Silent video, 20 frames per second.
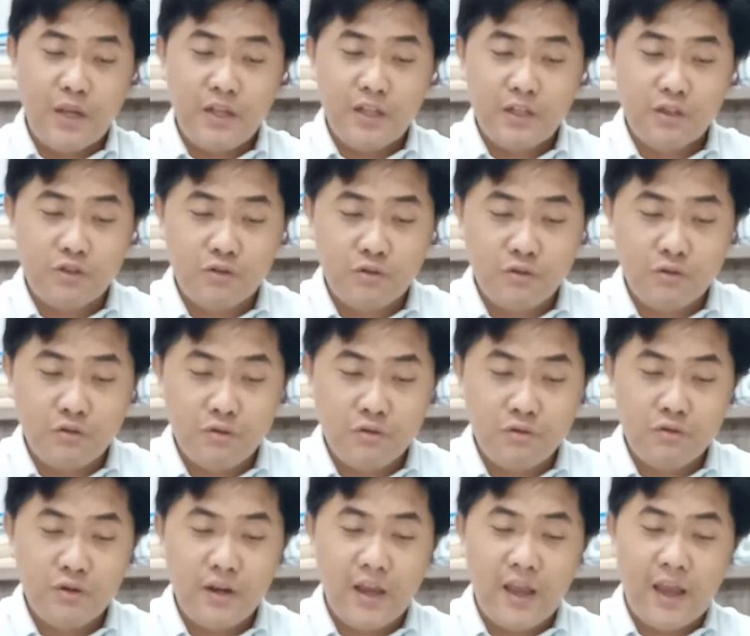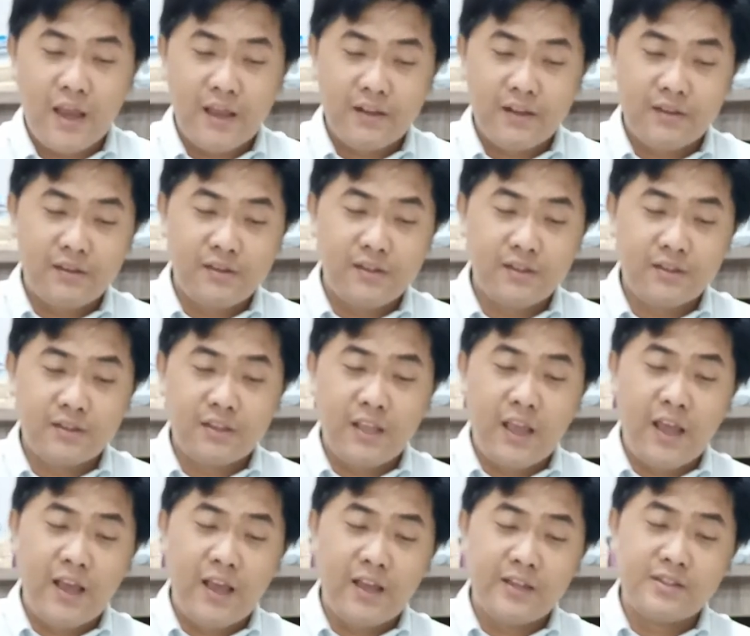the truth and
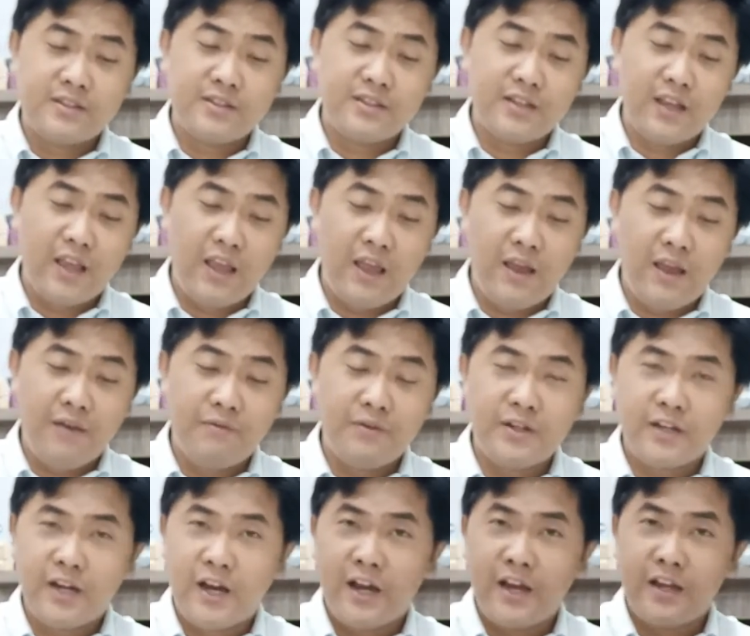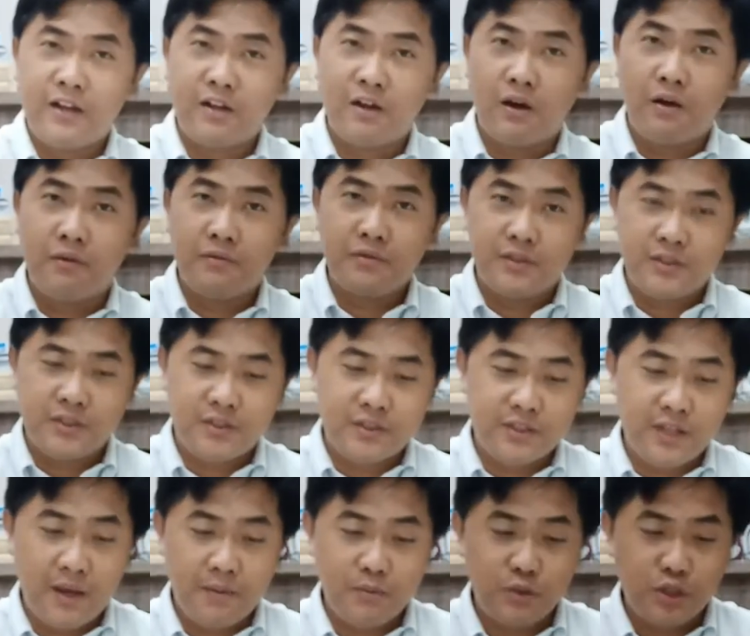detest every kind of
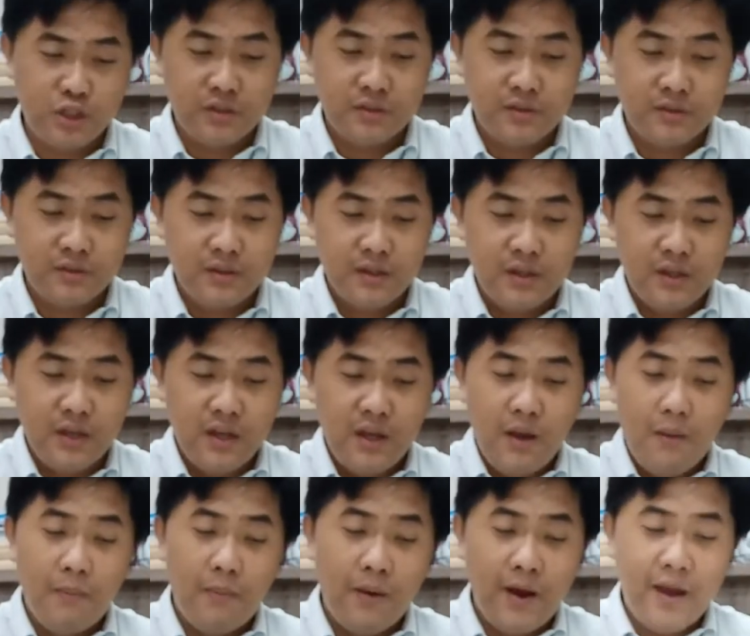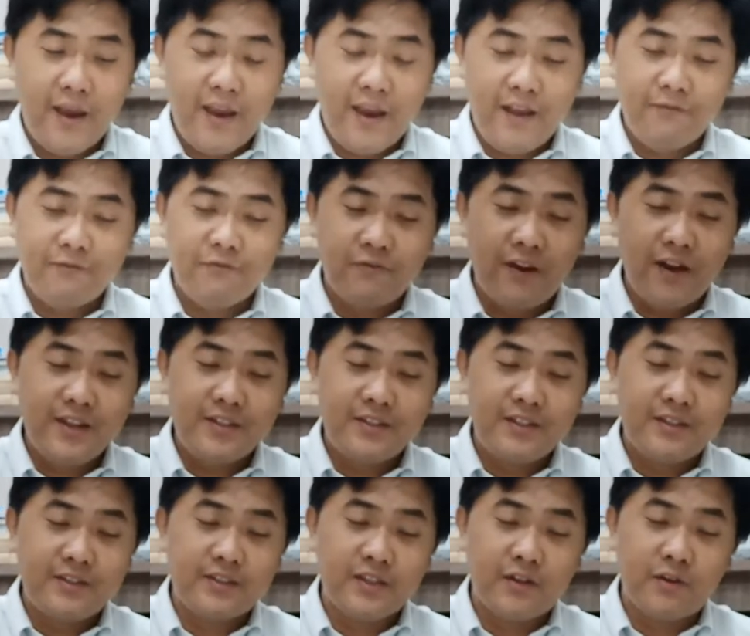deception. My advice
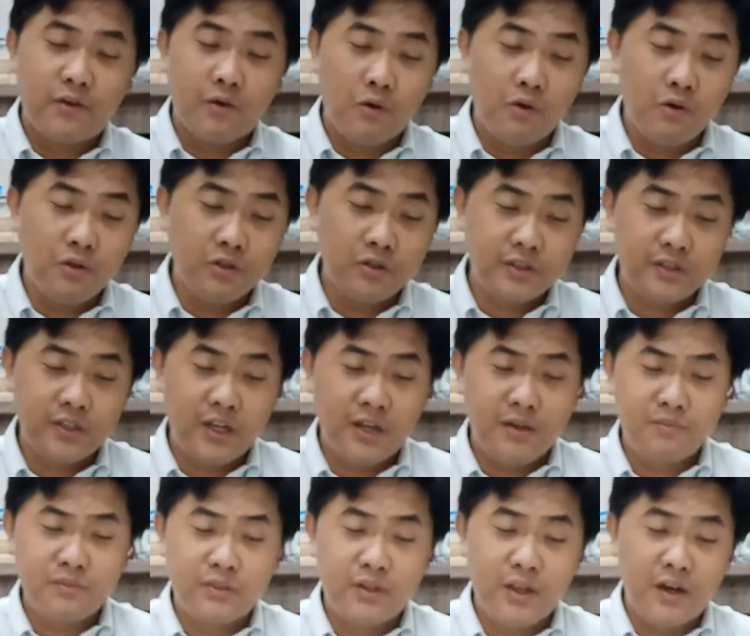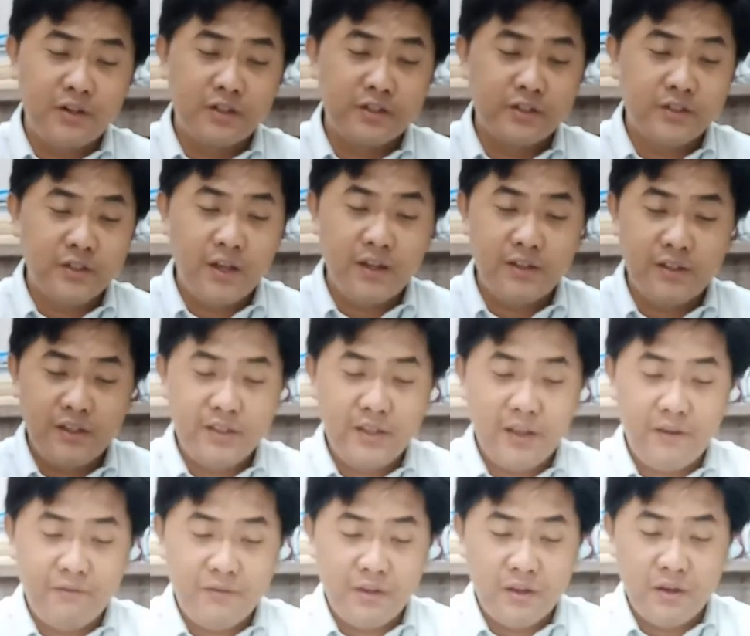is a wholesome, there is nothing
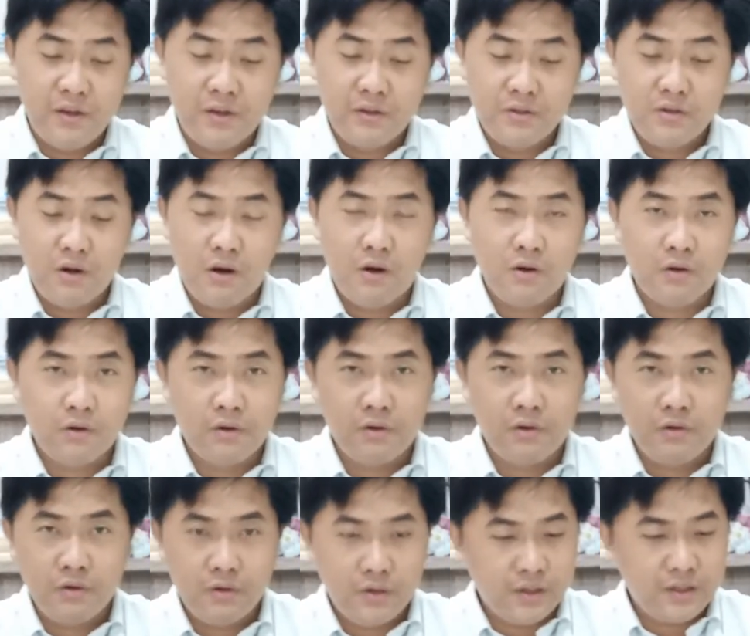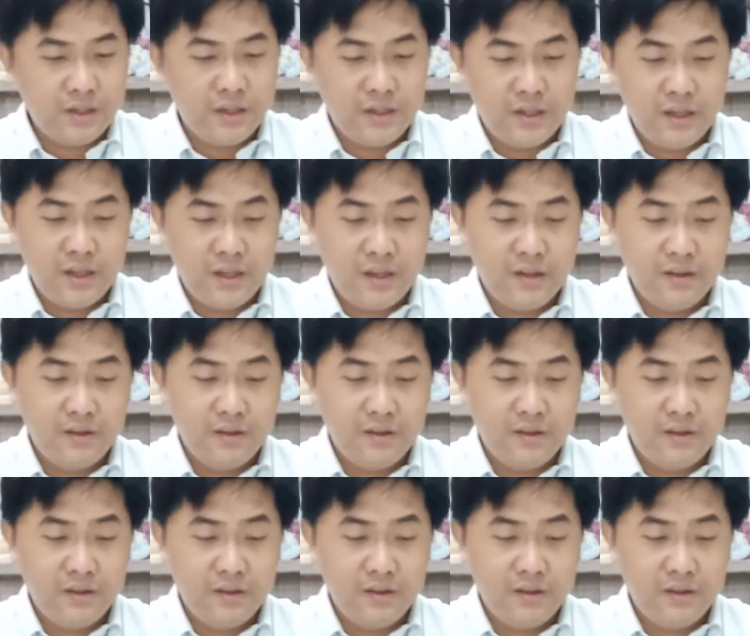devious or crooked in it.